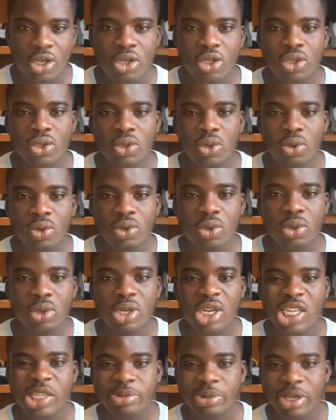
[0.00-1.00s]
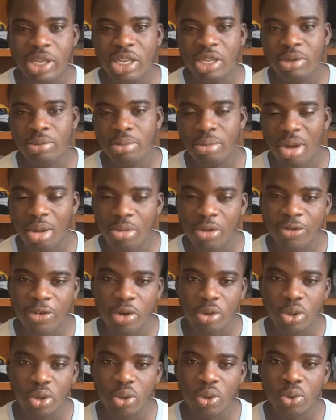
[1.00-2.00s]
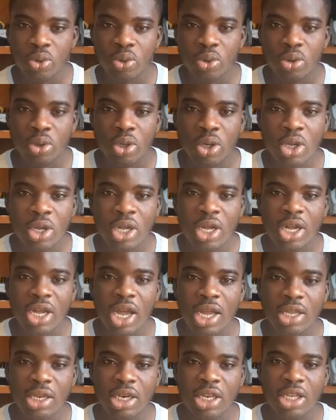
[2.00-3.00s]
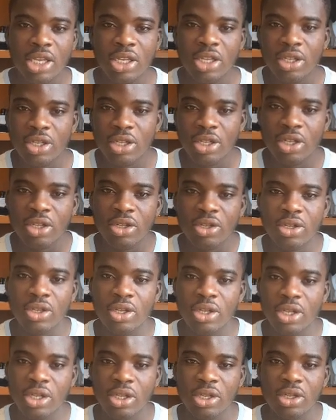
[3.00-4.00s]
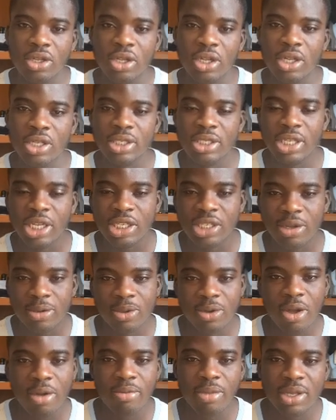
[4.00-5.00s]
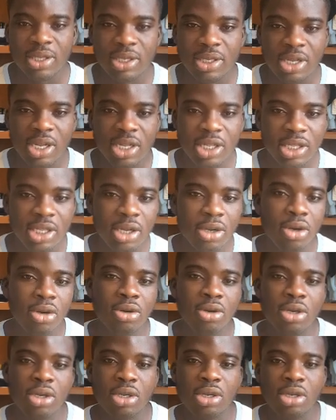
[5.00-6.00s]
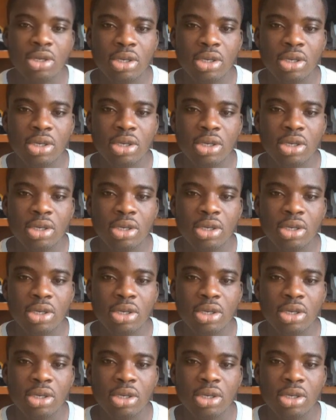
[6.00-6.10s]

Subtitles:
So let's begin. But before we do, kindly hit the subscribe button and turn on